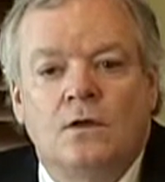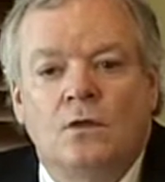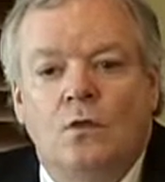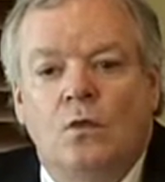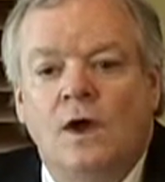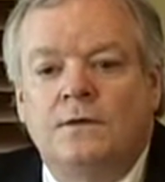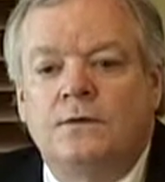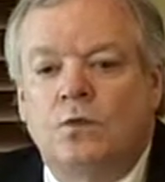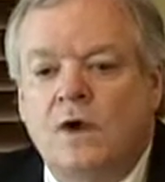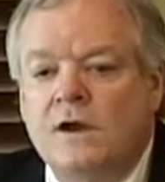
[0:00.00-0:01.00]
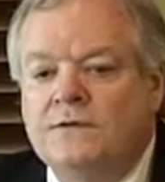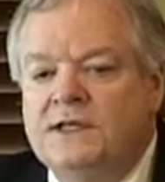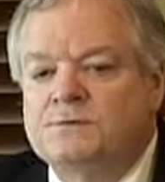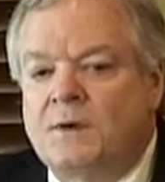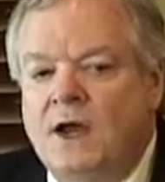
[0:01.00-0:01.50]
Where
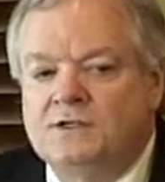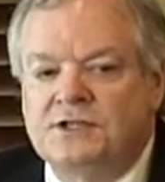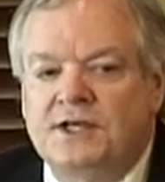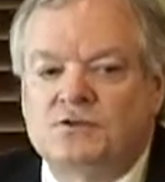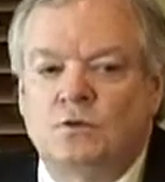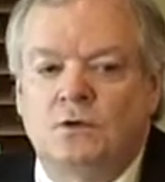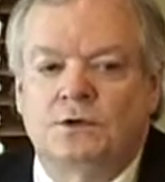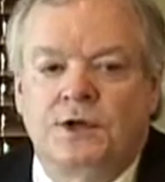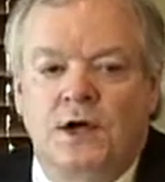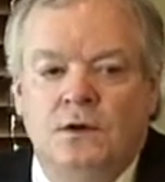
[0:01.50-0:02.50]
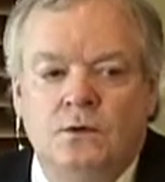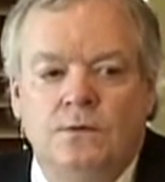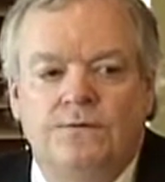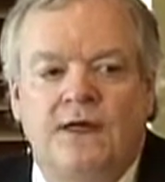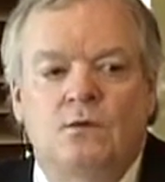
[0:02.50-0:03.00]
these projects will
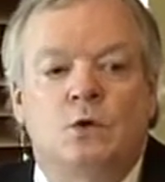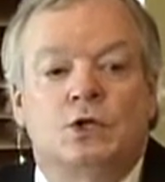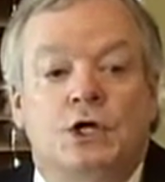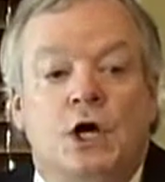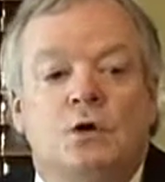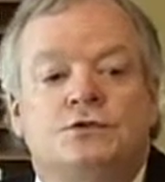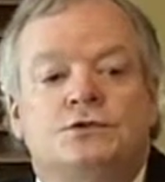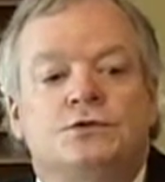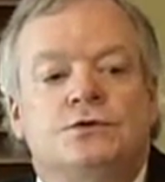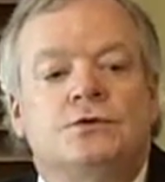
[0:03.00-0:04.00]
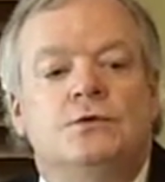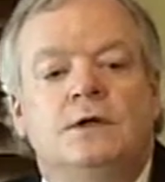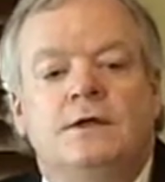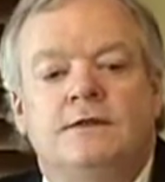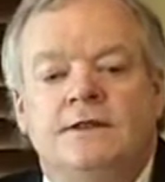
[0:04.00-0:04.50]
go, they will go to
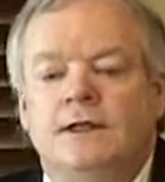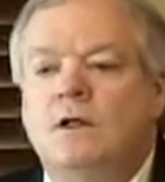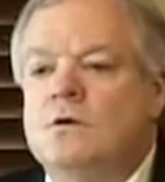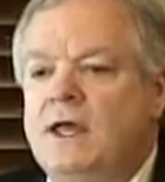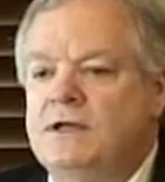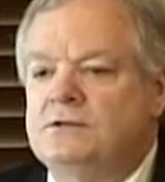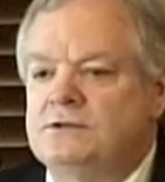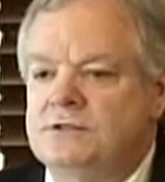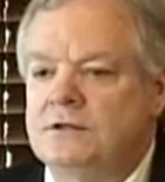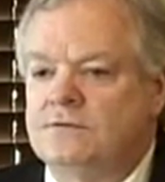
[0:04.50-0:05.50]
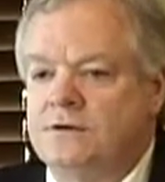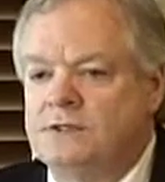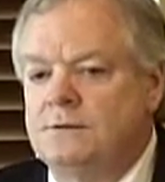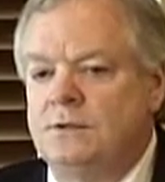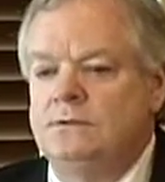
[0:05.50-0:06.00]
the locations that are
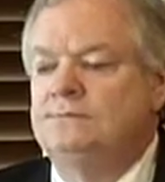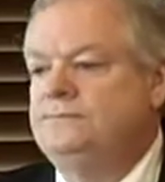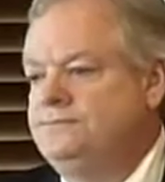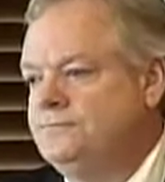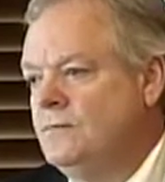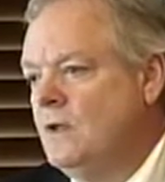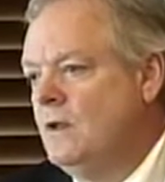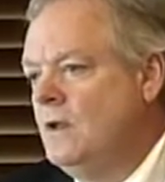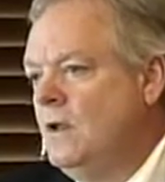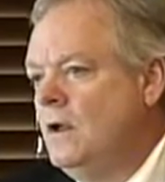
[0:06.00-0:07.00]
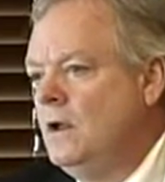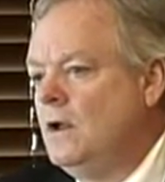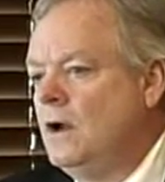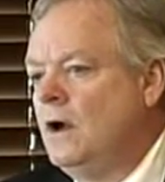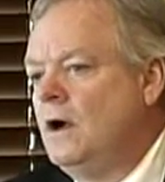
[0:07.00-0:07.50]
visible
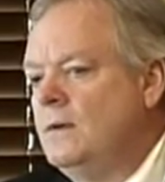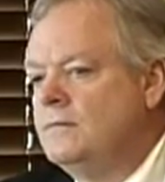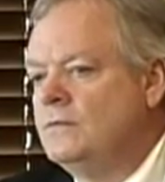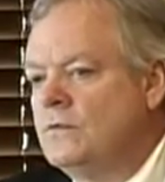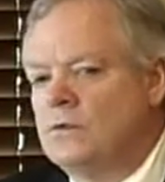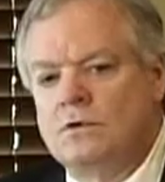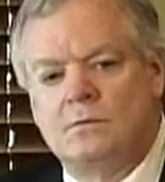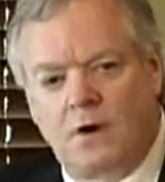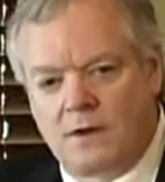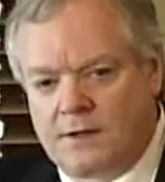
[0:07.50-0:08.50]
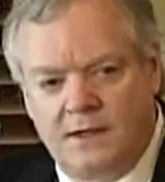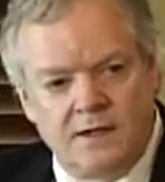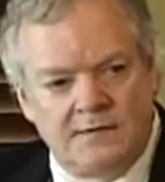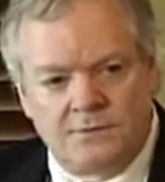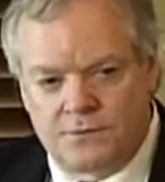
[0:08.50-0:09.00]
through
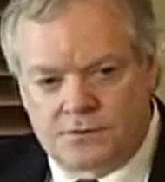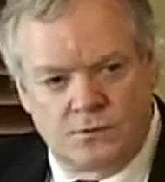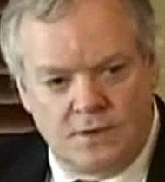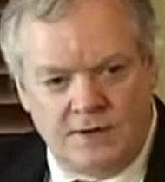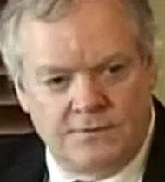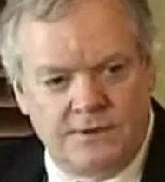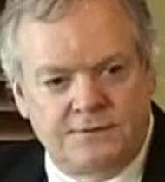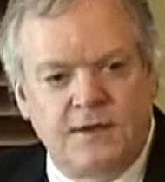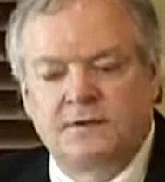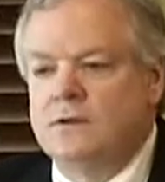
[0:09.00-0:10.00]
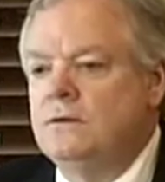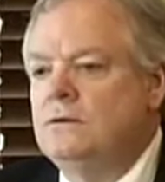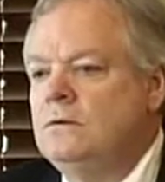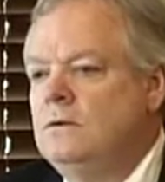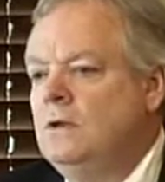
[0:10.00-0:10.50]
marketing efforts or whatever that they do.